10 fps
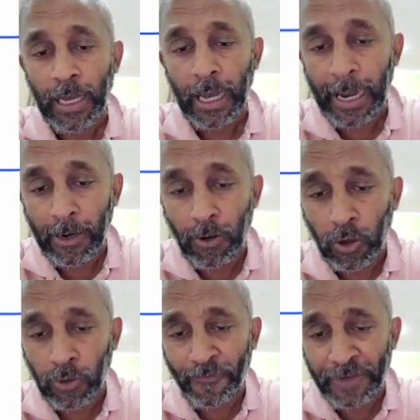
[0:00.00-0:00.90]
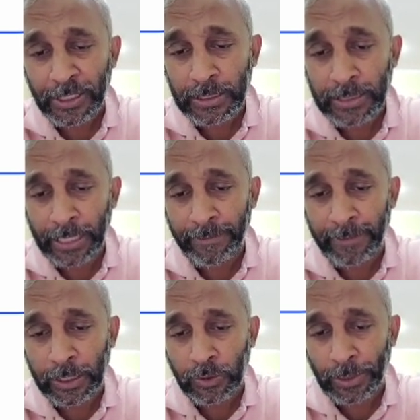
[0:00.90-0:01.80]
On 1st
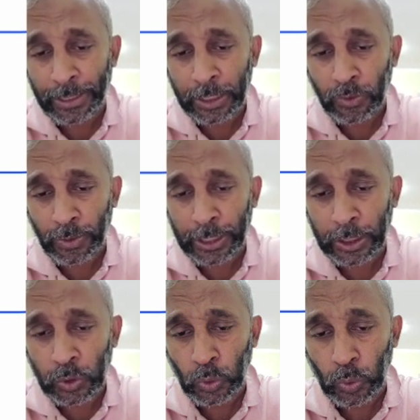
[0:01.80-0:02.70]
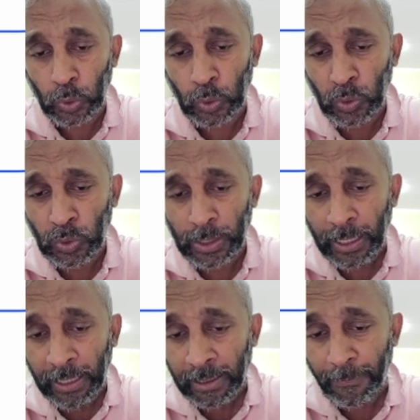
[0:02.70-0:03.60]
January 2022,
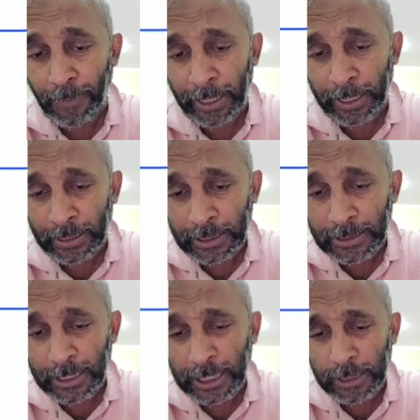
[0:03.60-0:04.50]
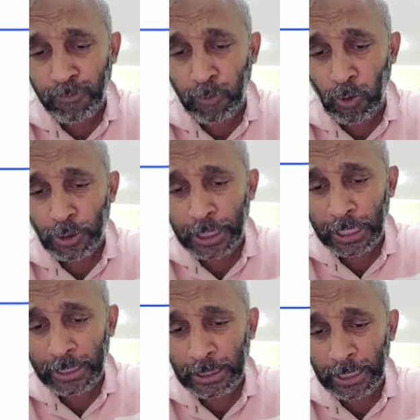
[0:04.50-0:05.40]
the parent is
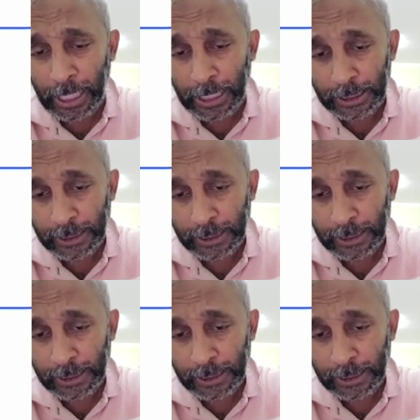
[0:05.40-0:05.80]
disposing the shares.